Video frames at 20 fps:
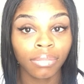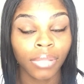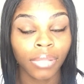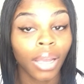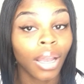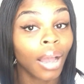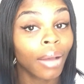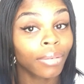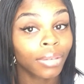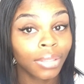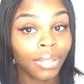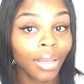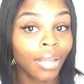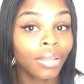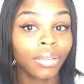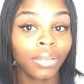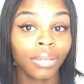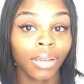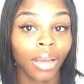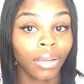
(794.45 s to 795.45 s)
Like I was
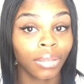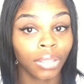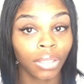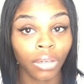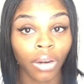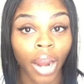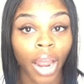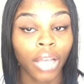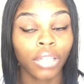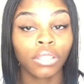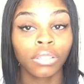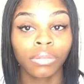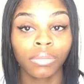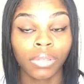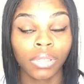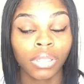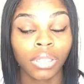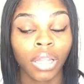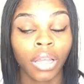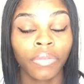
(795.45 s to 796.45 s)
telling you, I was in grad school
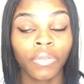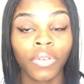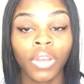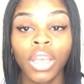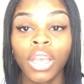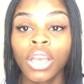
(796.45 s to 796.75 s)
and stuff.